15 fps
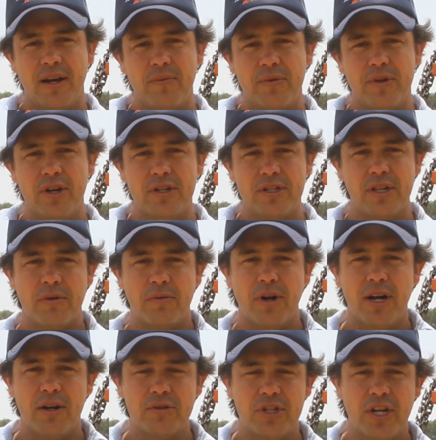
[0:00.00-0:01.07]
Using the
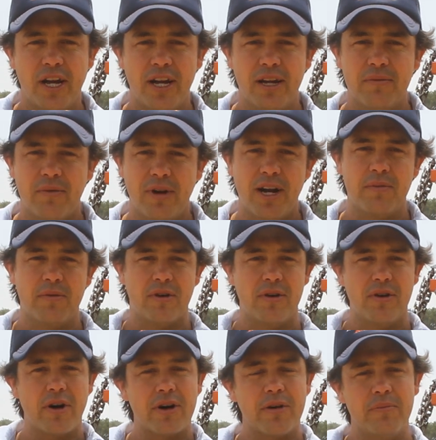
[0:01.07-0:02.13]
roll chain, we're able to
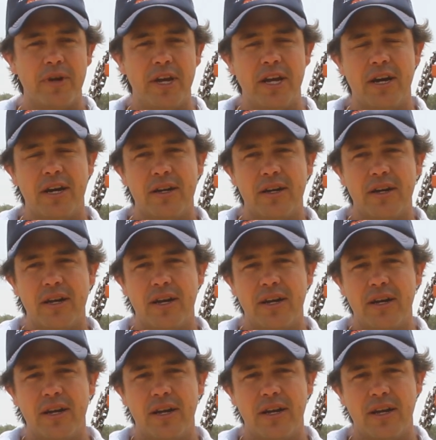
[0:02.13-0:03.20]
knock them down
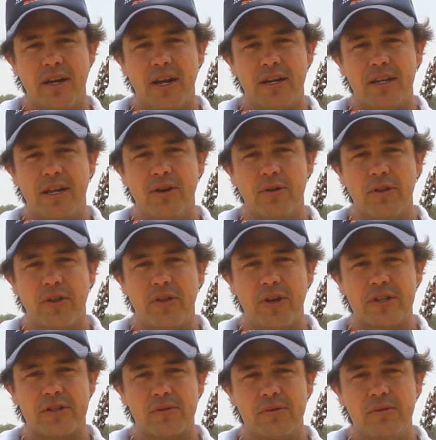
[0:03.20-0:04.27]
and kill the
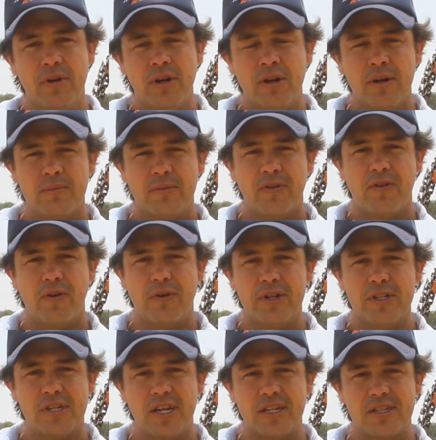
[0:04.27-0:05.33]
thistle before he
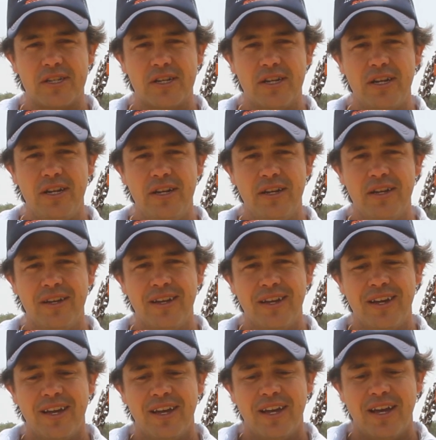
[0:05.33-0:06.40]
sets seed,
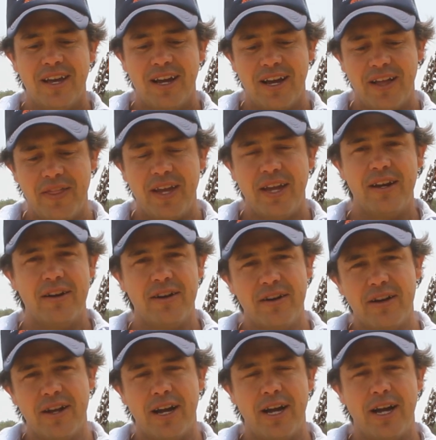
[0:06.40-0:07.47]
and then
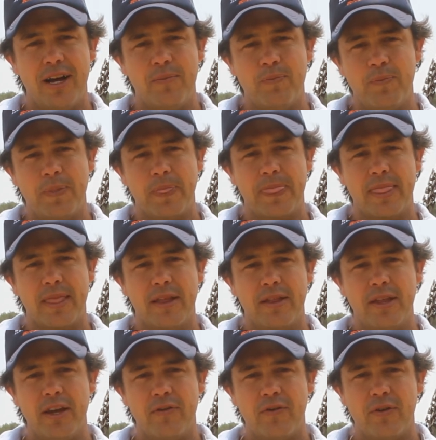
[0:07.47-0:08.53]

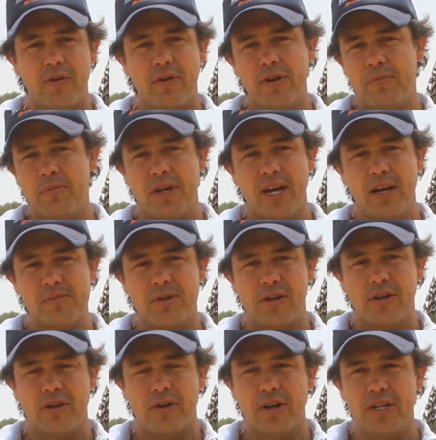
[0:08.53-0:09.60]
therefore he becomes a
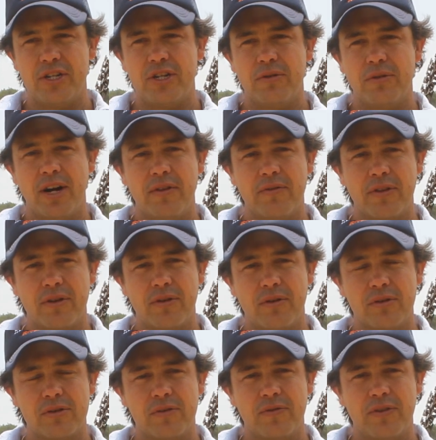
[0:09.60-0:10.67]
non-issue over the
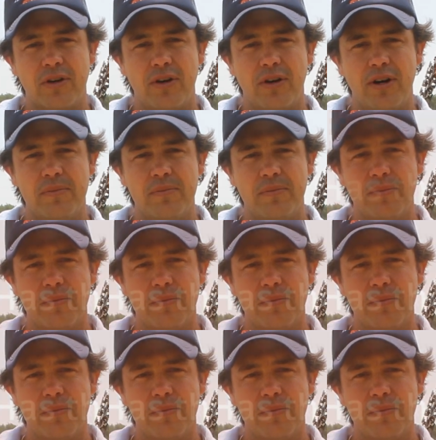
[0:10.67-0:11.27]
course of time.